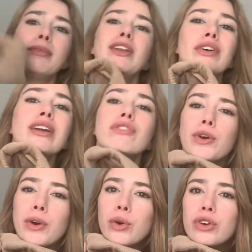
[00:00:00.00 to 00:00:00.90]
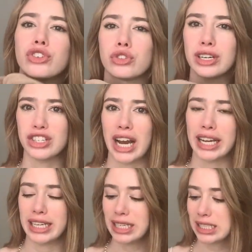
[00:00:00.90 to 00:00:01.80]
I had been looking for a corduroy
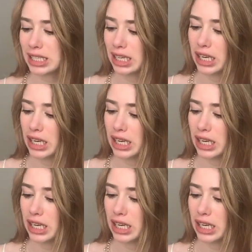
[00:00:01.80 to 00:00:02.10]
jacket,